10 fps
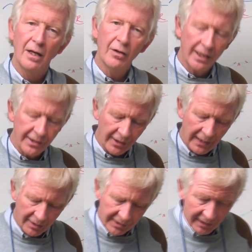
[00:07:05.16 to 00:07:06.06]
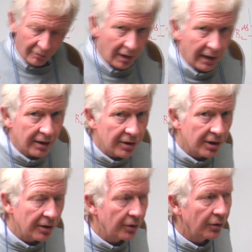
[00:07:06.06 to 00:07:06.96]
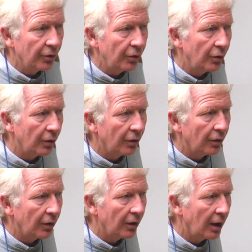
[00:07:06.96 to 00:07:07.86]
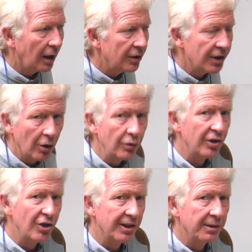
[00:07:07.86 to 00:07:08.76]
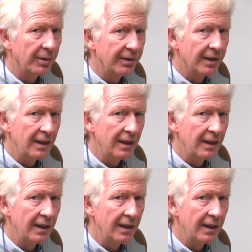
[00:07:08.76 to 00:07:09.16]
Okay, so how does that relate to tone adjustment